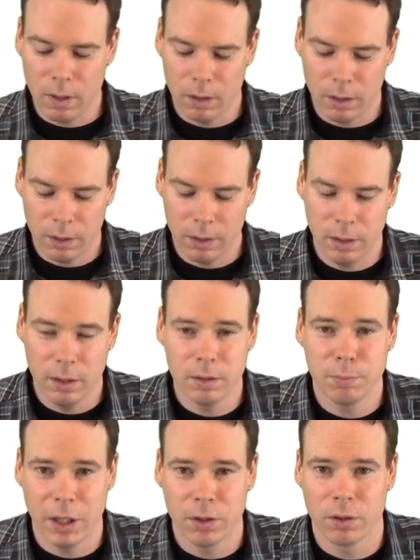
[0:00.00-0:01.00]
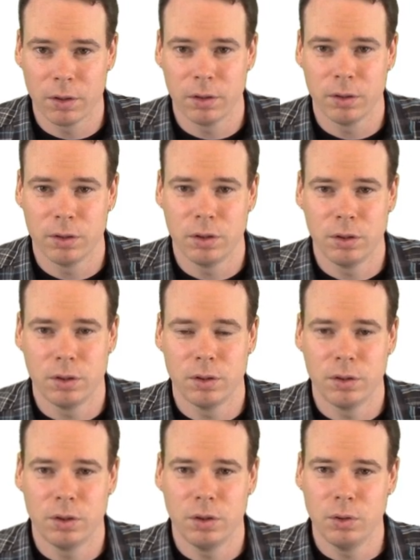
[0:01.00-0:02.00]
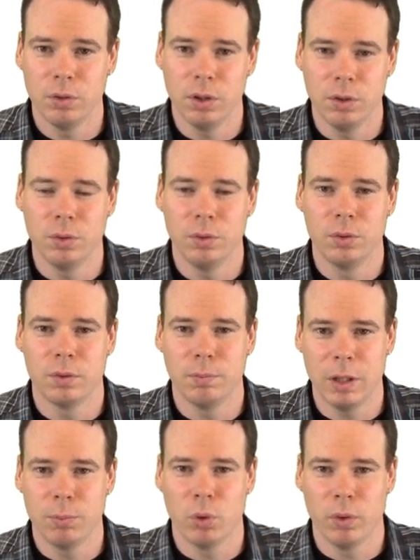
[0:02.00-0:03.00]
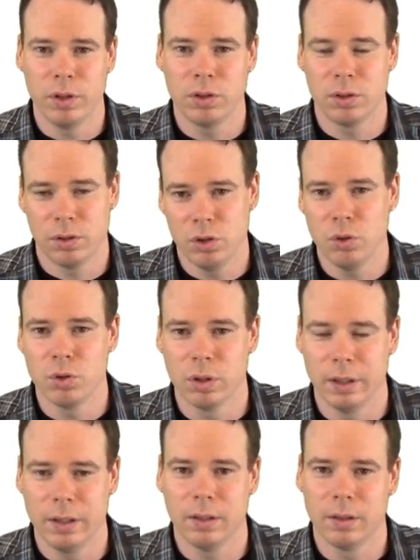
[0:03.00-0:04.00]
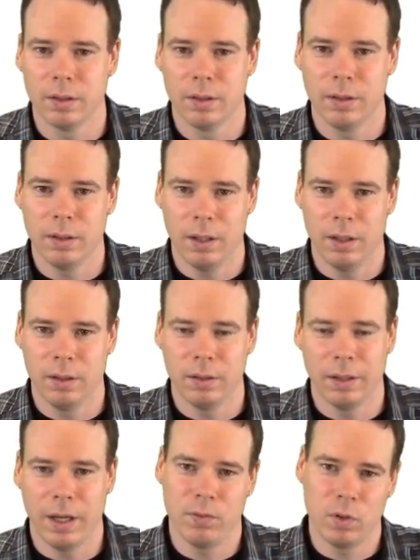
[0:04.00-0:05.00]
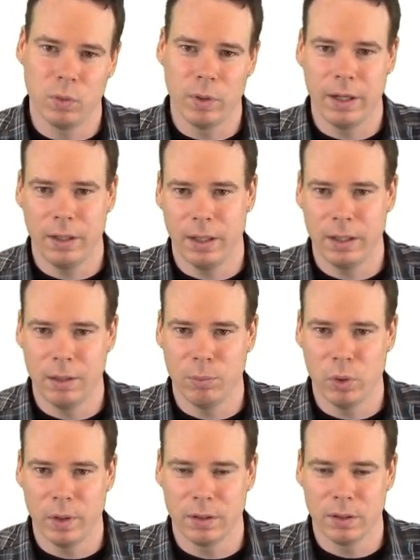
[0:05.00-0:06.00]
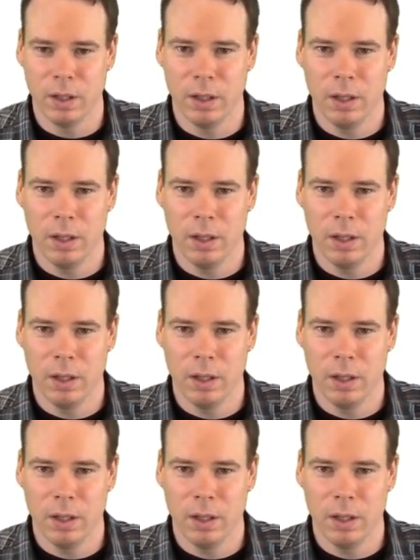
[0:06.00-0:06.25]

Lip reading: it is better to use midpoints, usually, than left or right-hand endpoints.